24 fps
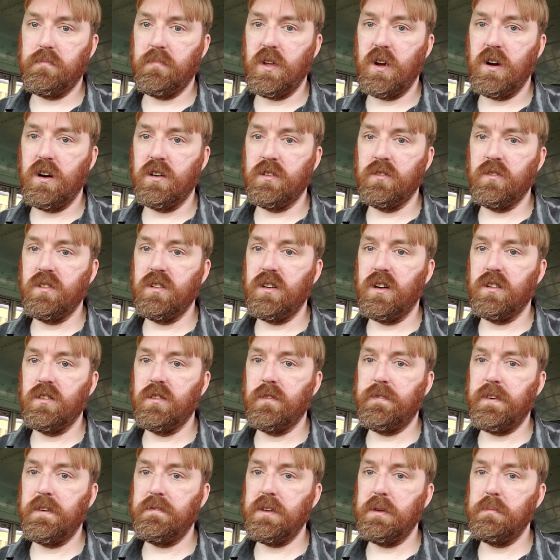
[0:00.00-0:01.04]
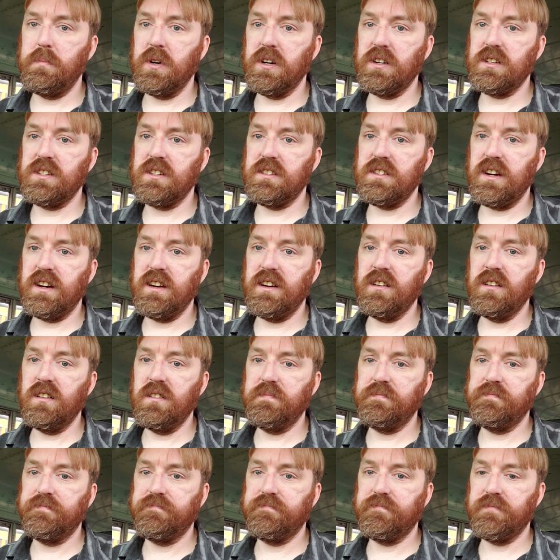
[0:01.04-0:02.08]
$150 a tire.
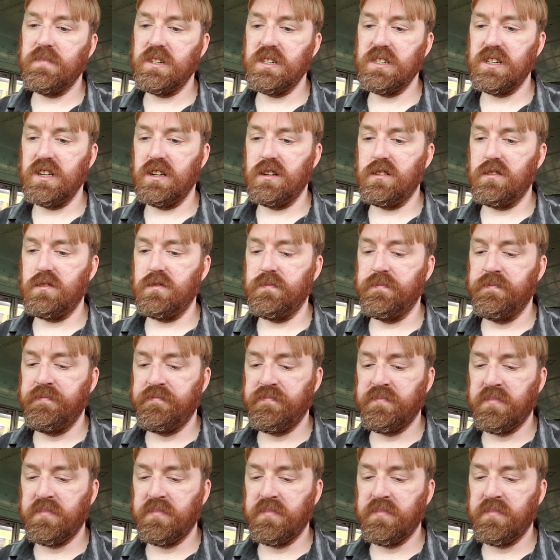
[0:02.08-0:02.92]
So,